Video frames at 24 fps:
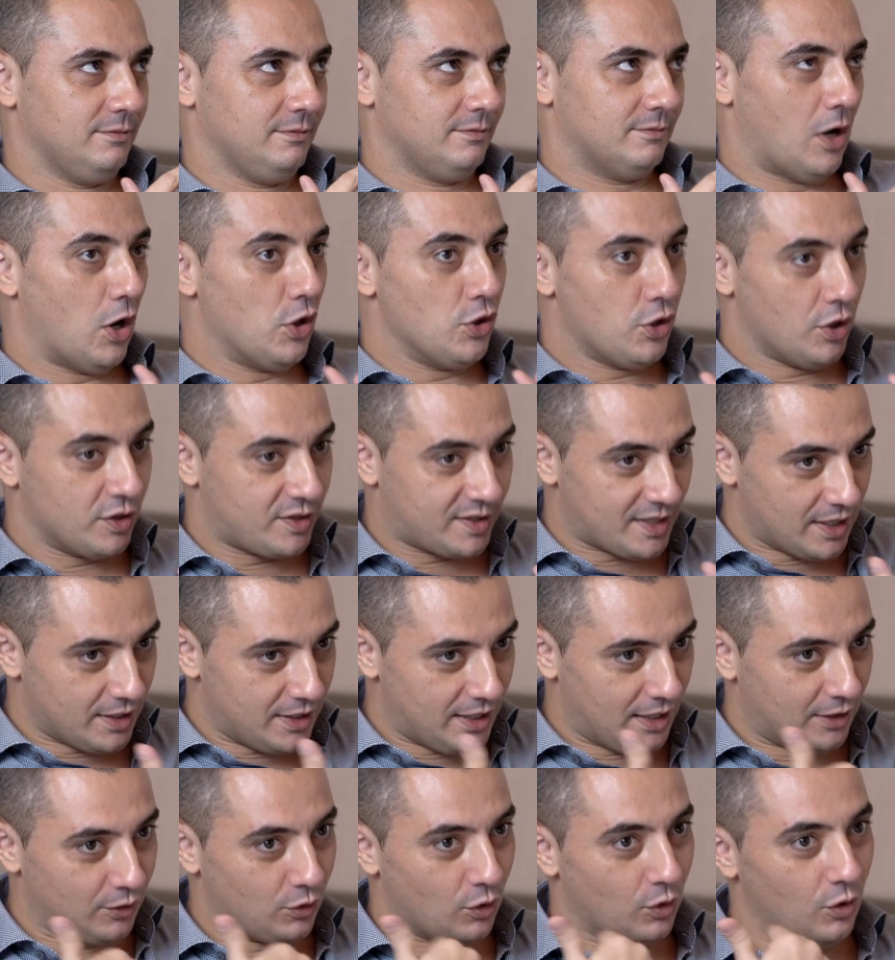
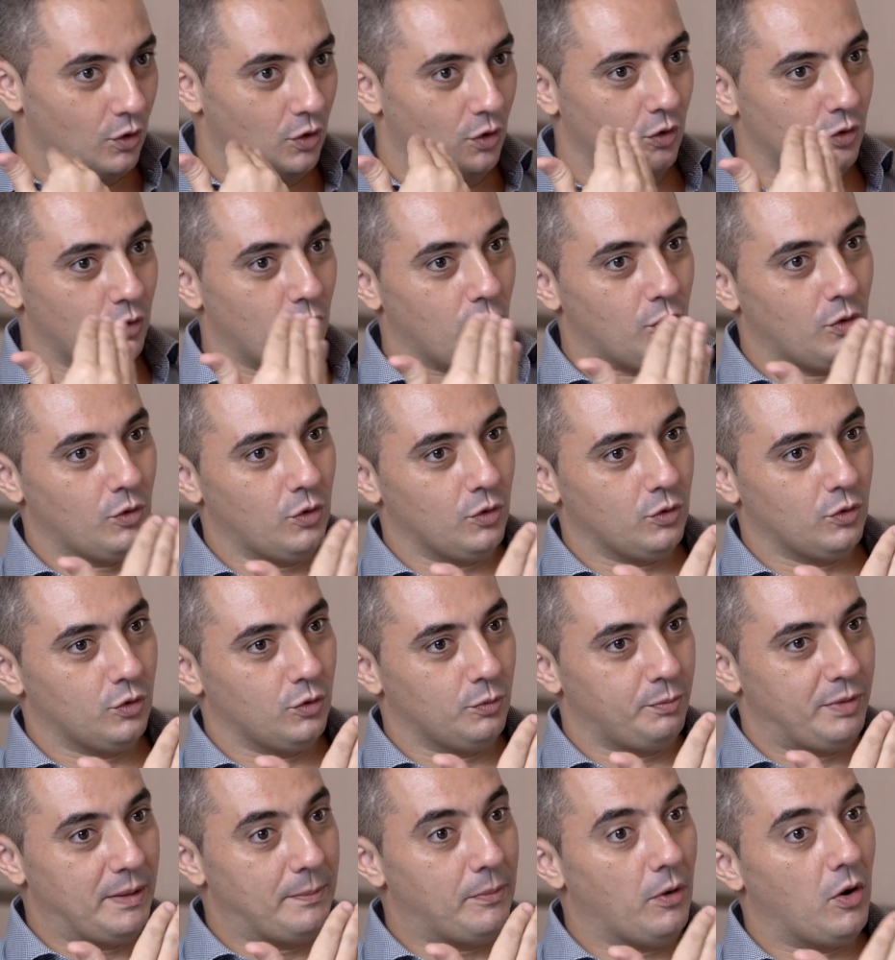understanding the
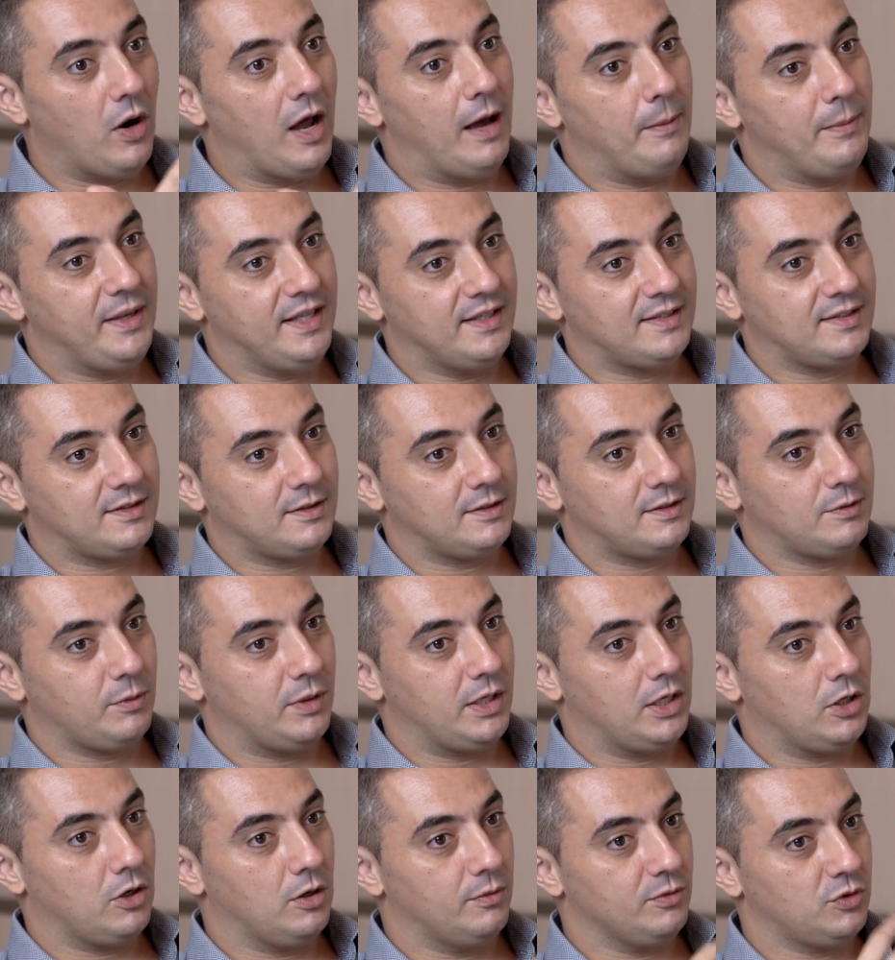people habits when
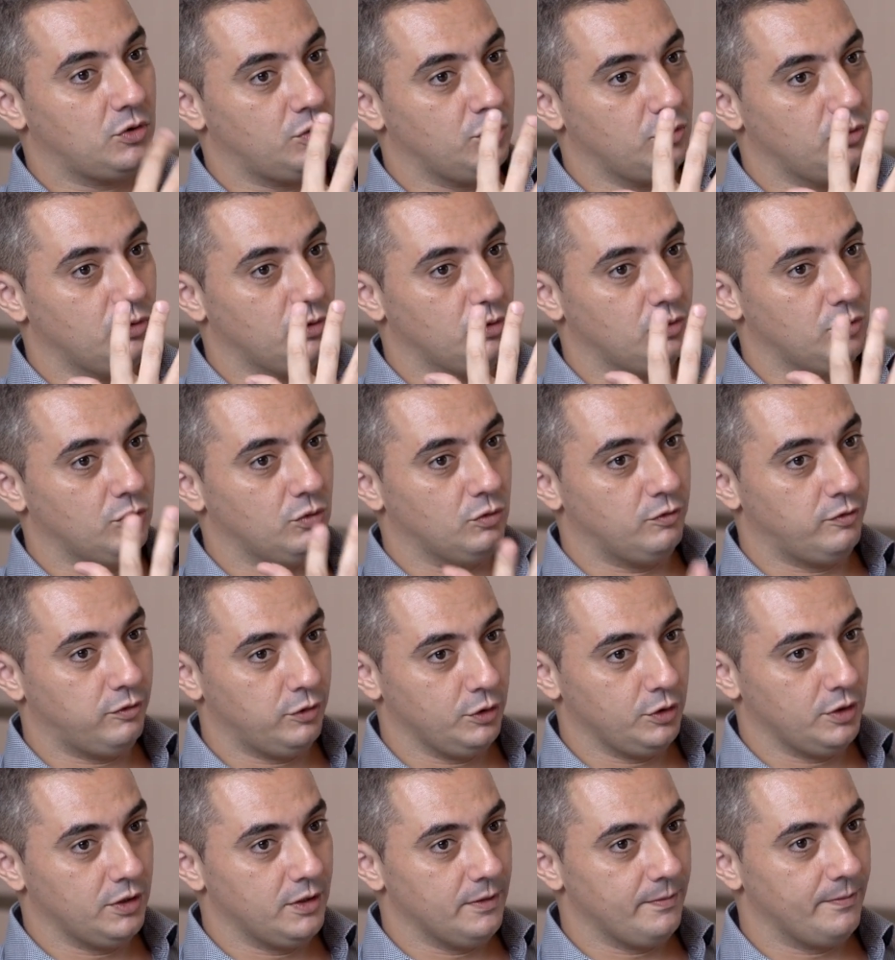it comes to
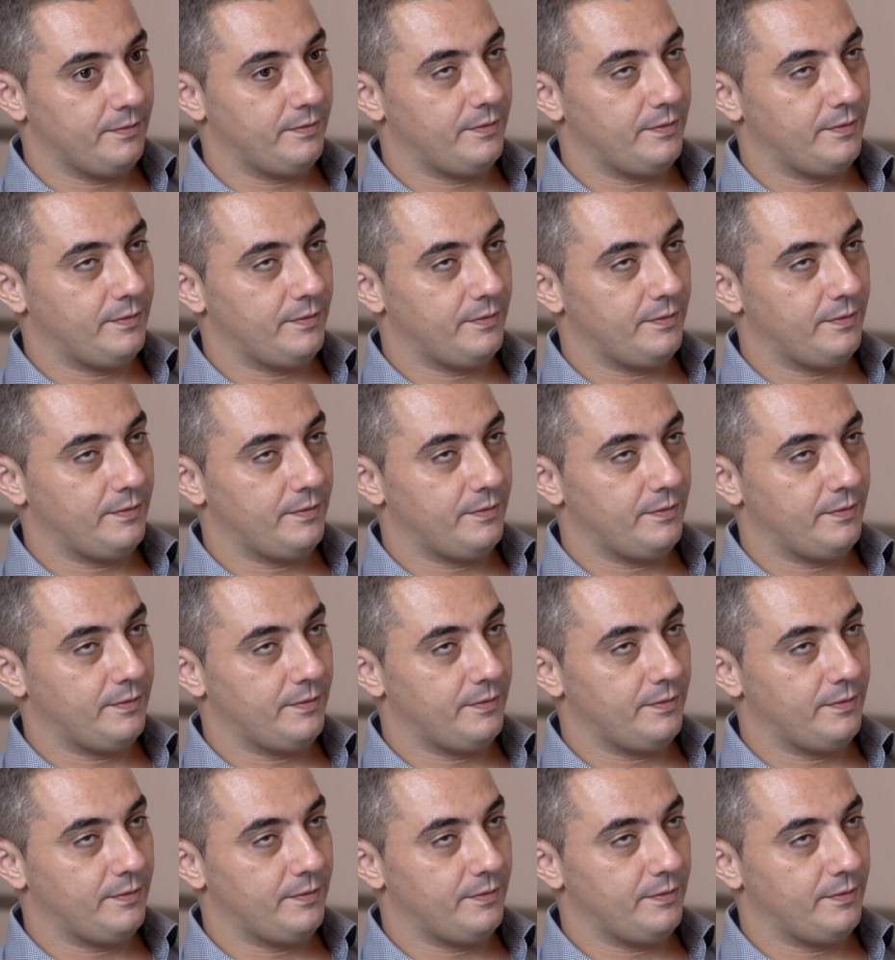food,